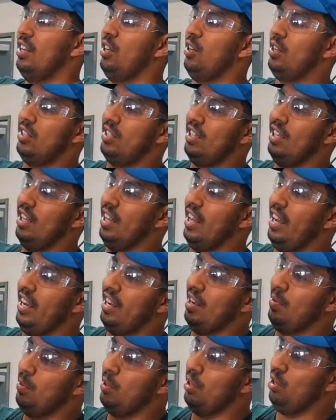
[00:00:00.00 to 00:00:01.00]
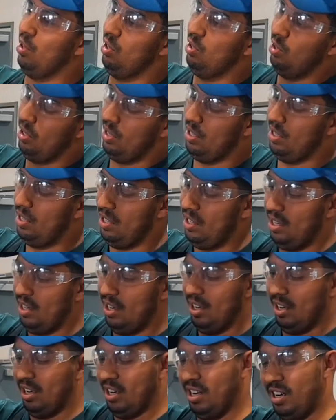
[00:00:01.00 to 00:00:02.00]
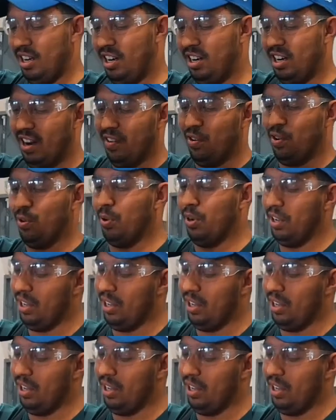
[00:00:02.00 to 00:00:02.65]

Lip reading: you can see the light coming through. And he never